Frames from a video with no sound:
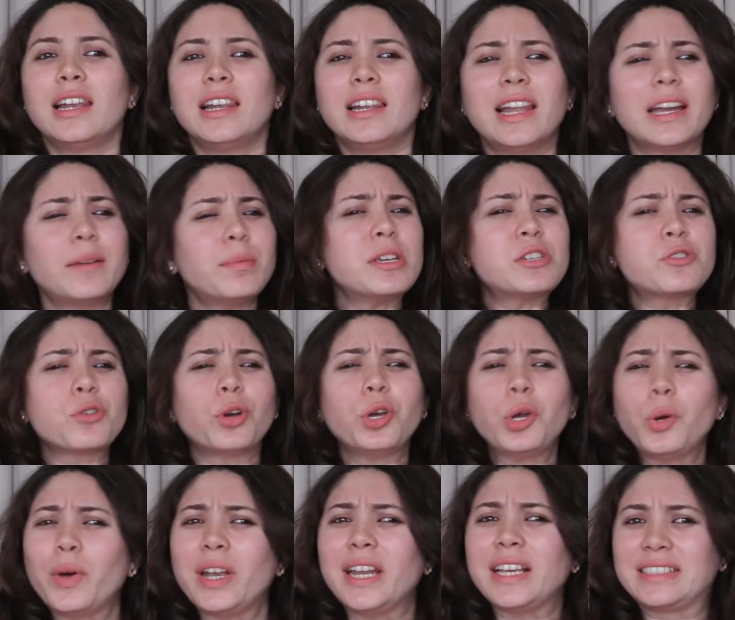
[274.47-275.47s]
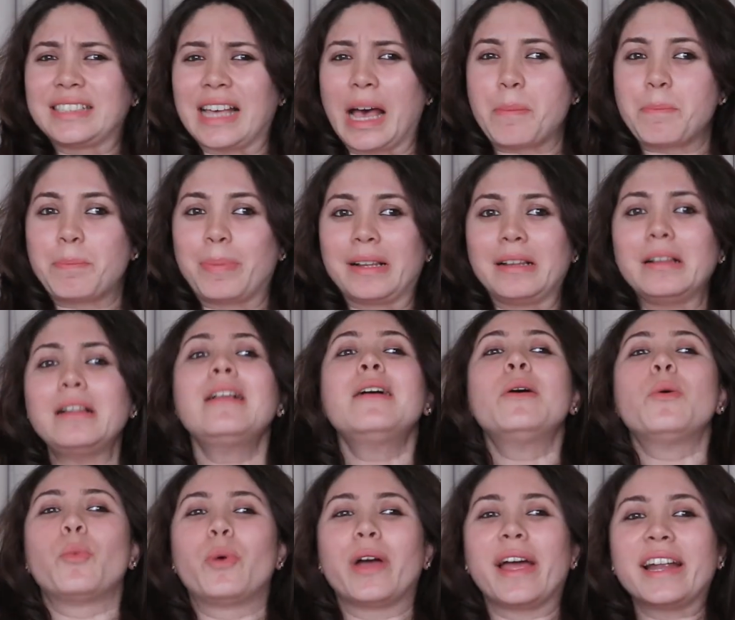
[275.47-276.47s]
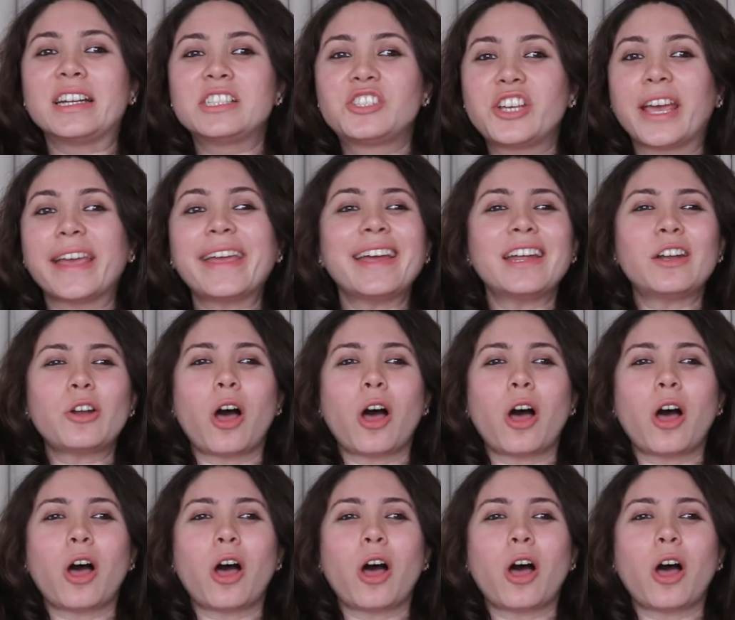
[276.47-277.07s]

Let me show you one example where J.K.